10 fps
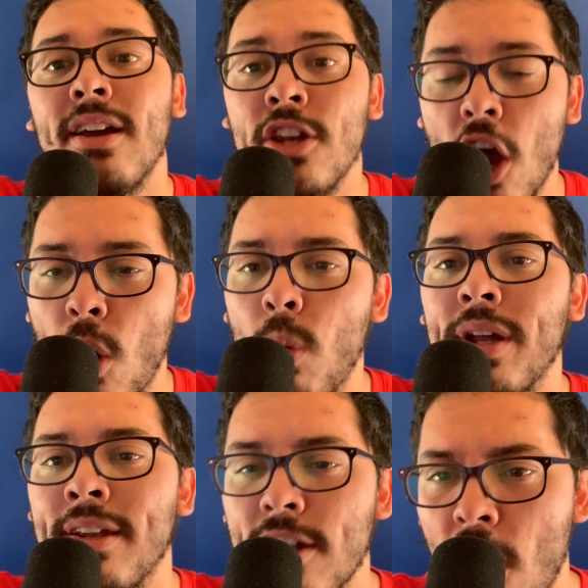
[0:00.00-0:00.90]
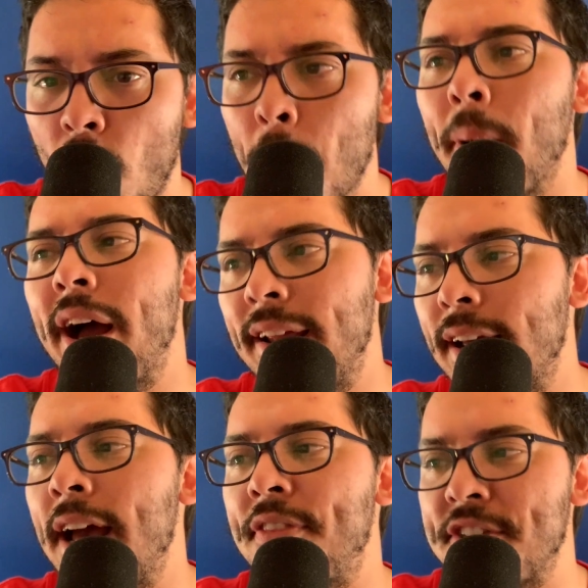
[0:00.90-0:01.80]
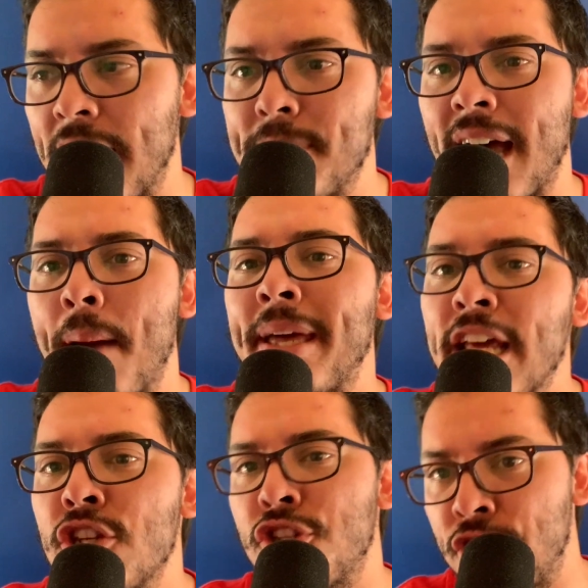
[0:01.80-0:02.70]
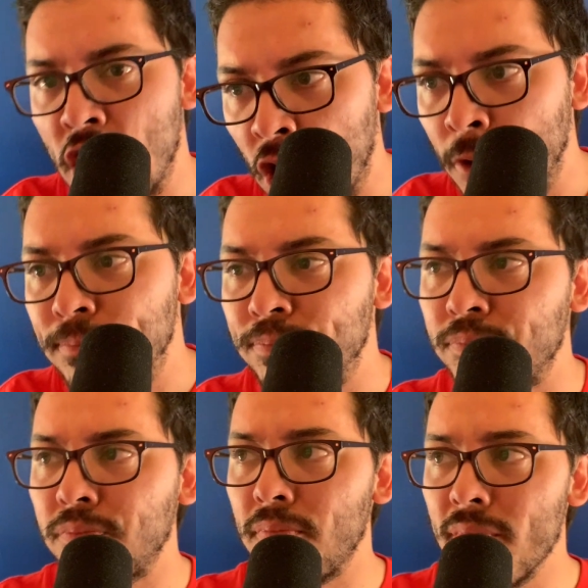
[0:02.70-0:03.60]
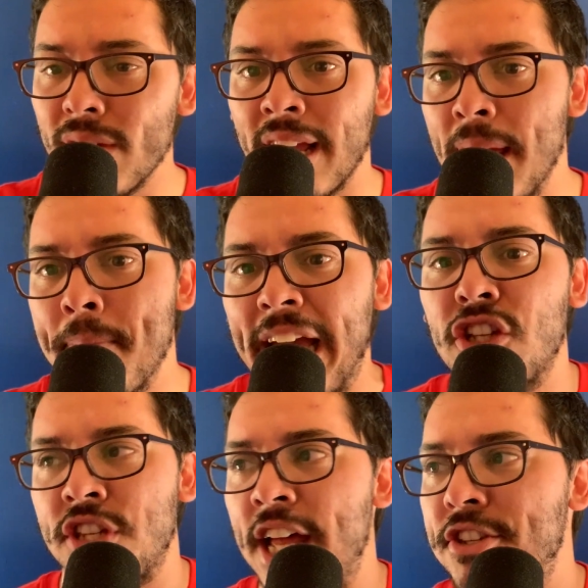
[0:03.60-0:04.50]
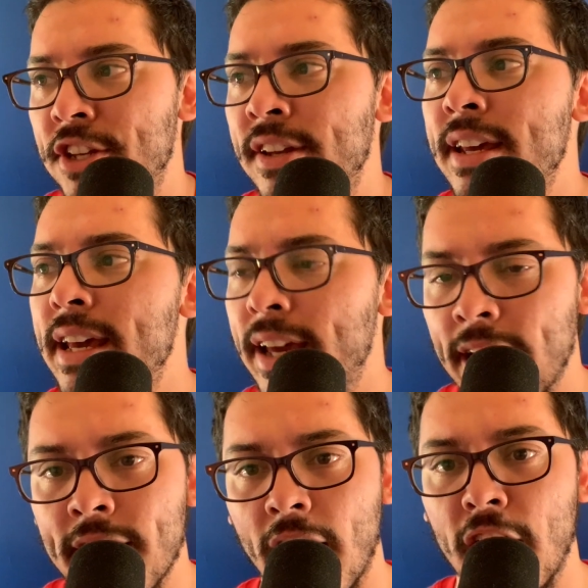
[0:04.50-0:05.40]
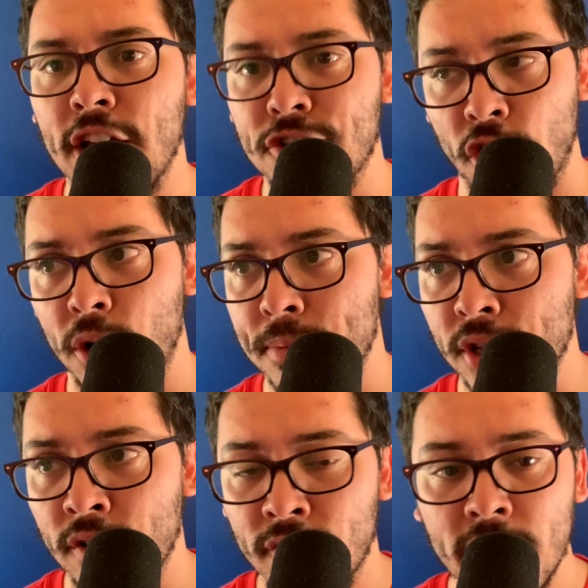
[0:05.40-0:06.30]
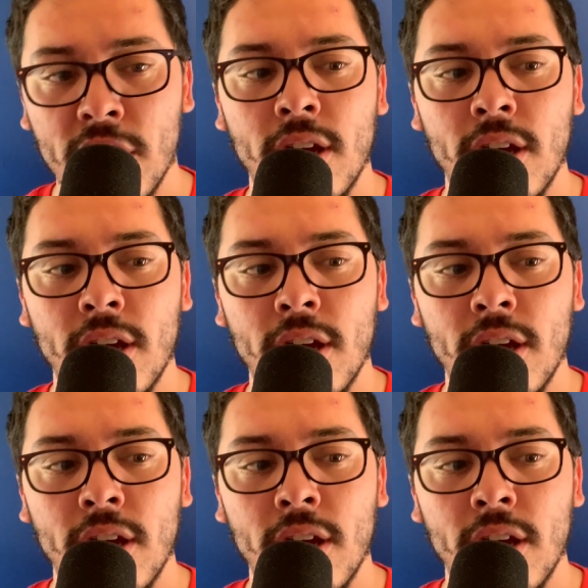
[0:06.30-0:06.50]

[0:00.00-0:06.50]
No, but at the same time, it is still, it makes sense in terms of,